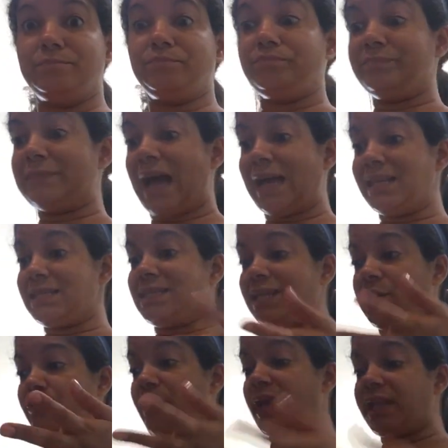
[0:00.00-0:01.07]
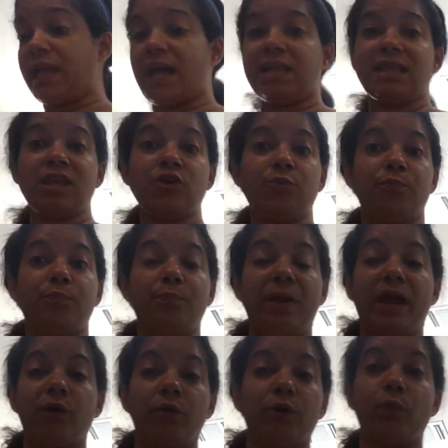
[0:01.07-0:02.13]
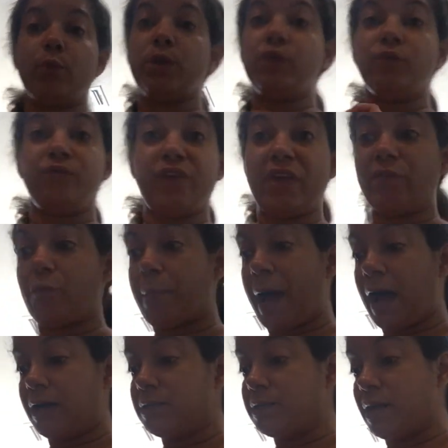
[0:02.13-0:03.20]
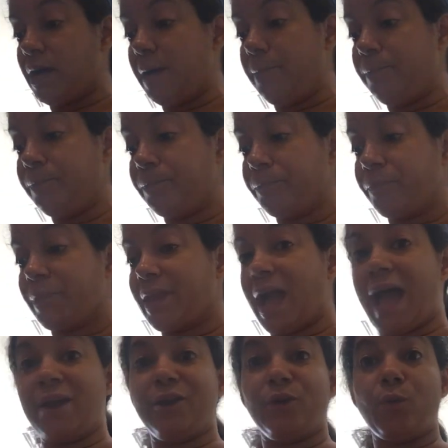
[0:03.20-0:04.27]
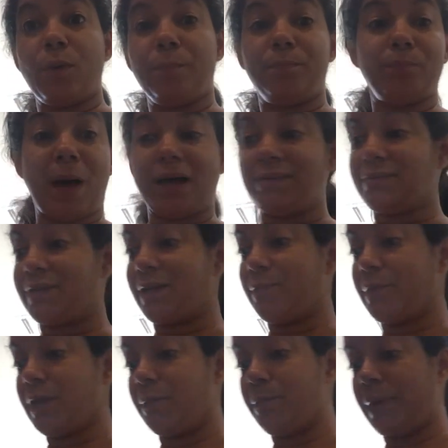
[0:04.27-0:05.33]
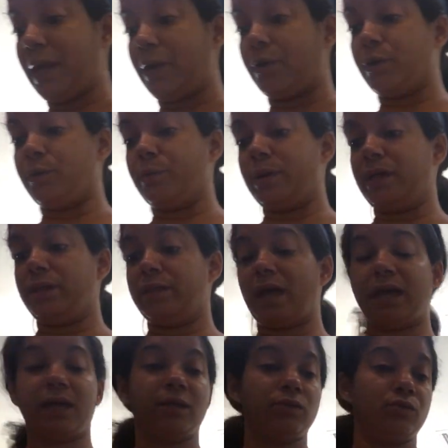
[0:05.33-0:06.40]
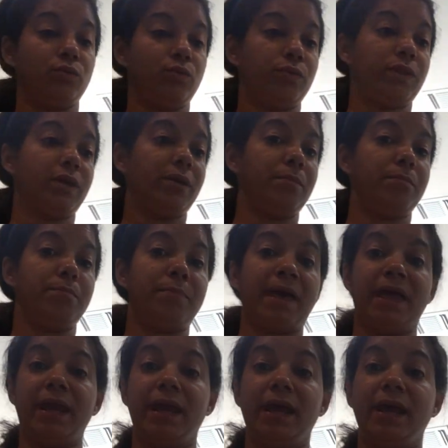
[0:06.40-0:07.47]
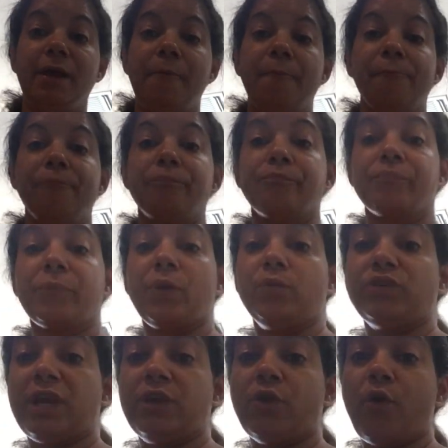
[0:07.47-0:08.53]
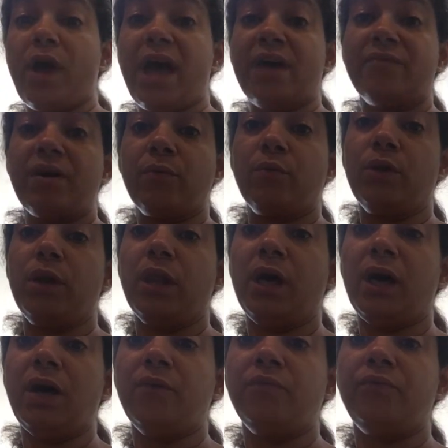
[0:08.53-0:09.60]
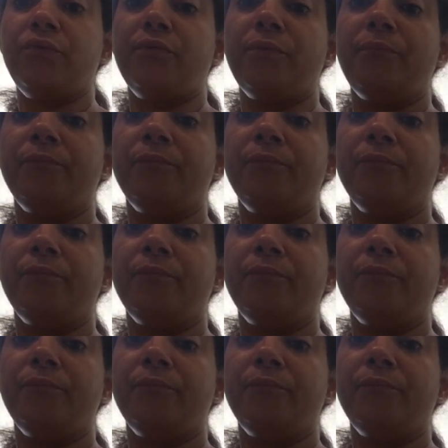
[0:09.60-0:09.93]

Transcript: That is dinner right there. And then you pair it with your favorite pasta. I don't know what pasta I'm gonna pair it with. I can do the penne, which I know Eva will love.